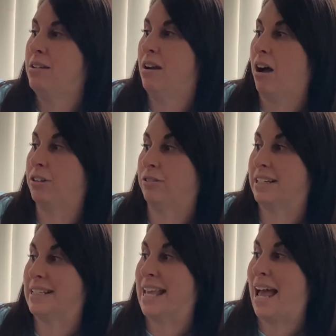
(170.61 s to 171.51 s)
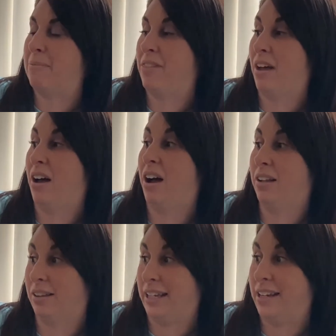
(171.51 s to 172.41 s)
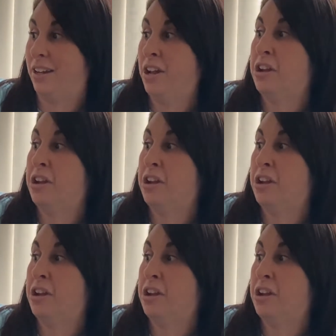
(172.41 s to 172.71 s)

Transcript: Yankel examined the ugly,